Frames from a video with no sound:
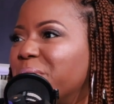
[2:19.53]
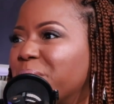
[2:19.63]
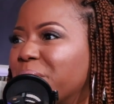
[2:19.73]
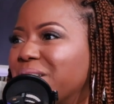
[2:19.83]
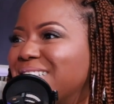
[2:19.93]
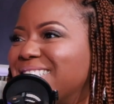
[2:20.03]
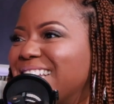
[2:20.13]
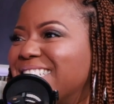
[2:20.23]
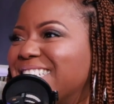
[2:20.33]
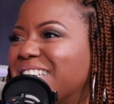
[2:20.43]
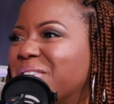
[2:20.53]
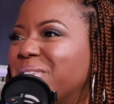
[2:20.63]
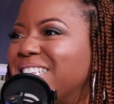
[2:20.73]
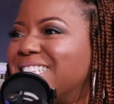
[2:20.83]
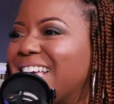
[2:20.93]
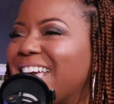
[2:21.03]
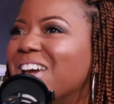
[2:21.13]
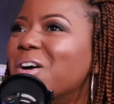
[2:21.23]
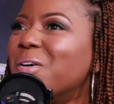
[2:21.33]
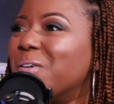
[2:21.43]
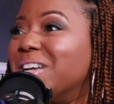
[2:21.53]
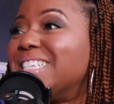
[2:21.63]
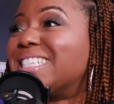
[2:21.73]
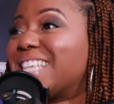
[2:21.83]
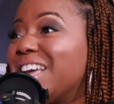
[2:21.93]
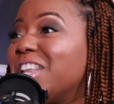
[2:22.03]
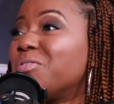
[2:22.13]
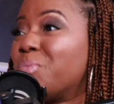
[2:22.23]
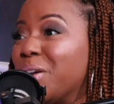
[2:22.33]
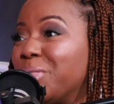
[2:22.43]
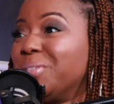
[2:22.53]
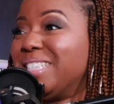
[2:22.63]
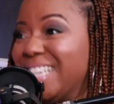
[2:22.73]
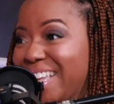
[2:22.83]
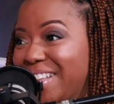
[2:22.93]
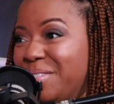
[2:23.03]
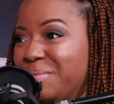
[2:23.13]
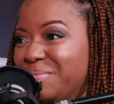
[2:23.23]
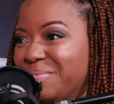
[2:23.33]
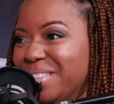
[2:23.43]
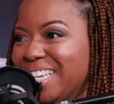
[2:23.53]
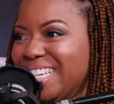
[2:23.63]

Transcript: When we're in the session and we say, on a scale of 1 through 10,